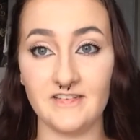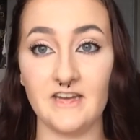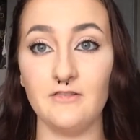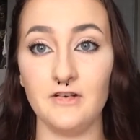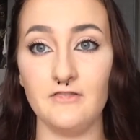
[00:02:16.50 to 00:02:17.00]

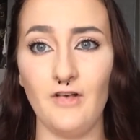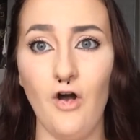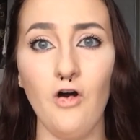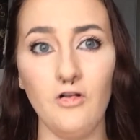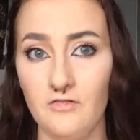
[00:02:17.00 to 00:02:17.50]
get rid of
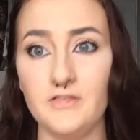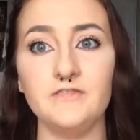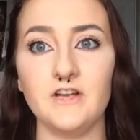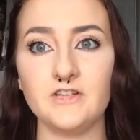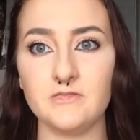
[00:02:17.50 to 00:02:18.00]
all of the
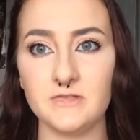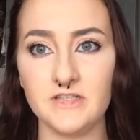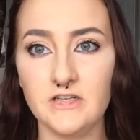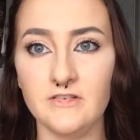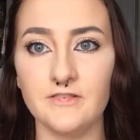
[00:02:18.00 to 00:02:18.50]
vegetables
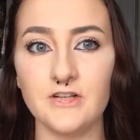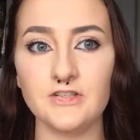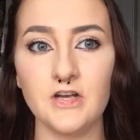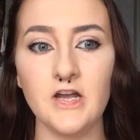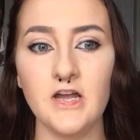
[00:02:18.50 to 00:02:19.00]
in your
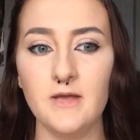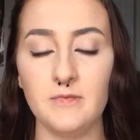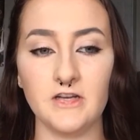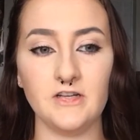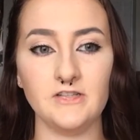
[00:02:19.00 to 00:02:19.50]
fridge,
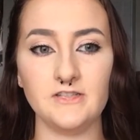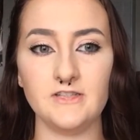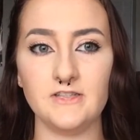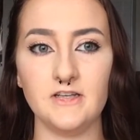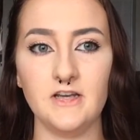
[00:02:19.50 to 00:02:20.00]

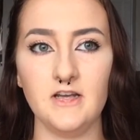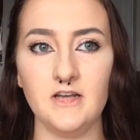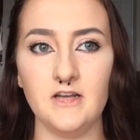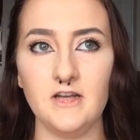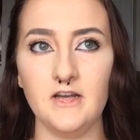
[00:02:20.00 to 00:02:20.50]
because
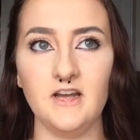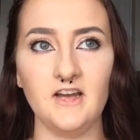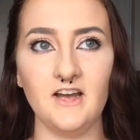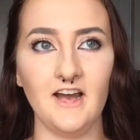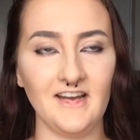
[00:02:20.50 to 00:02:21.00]

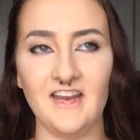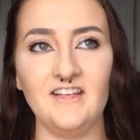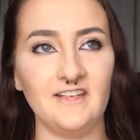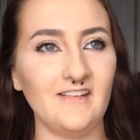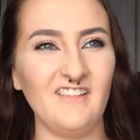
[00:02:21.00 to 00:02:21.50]
I
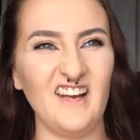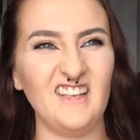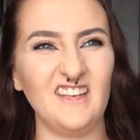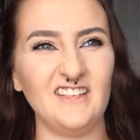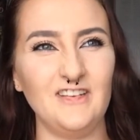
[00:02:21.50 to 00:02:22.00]
can't think of
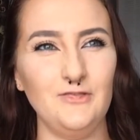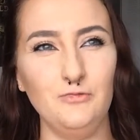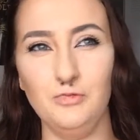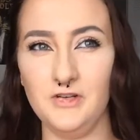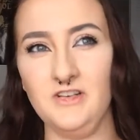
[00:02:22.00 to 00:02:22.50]
anything that
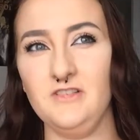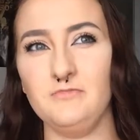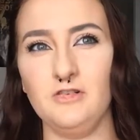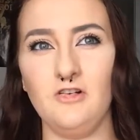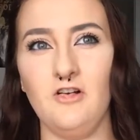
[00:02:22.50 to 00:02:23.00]
you wouldn't
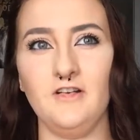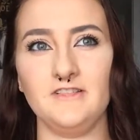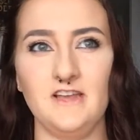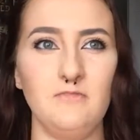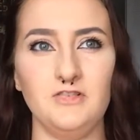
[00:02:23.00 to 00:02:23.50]
put on a
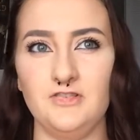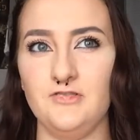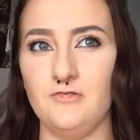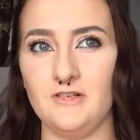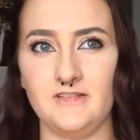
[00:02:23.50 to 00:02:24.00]
sandwich
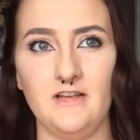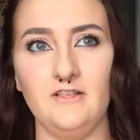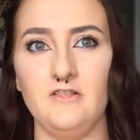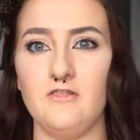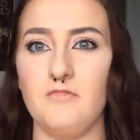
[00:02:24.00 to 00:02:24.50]
or a
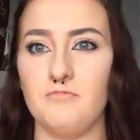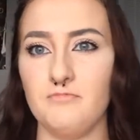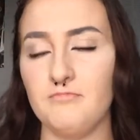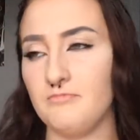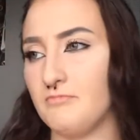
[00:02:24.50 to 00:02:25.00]
salad or
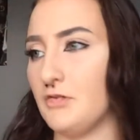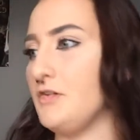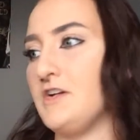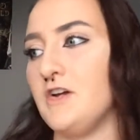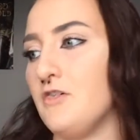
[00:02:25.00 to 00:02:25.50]
a
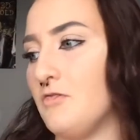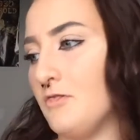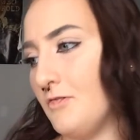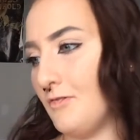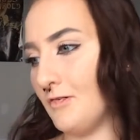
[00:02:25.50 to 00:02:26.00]
burrito
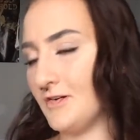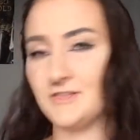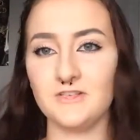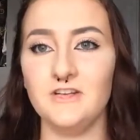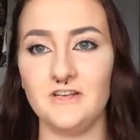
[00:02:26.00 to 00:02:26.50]
or
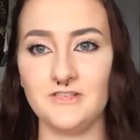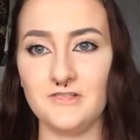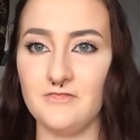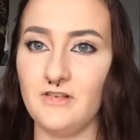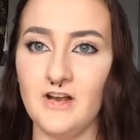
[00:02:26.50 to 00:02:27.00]
in a
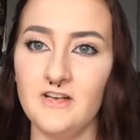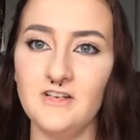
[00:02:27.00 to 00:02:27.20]
stir fry.